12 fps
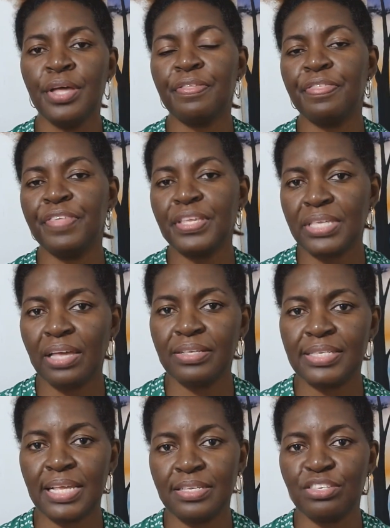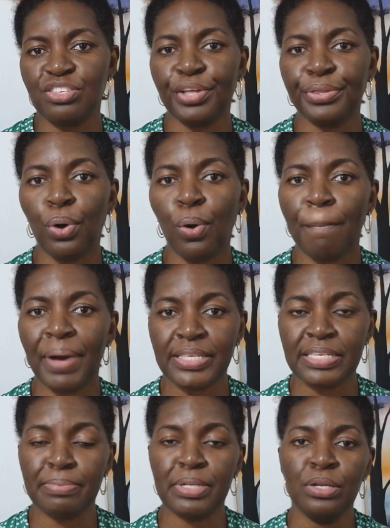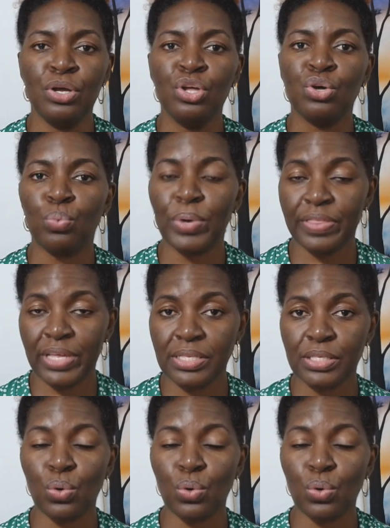this headset is not compatible with it.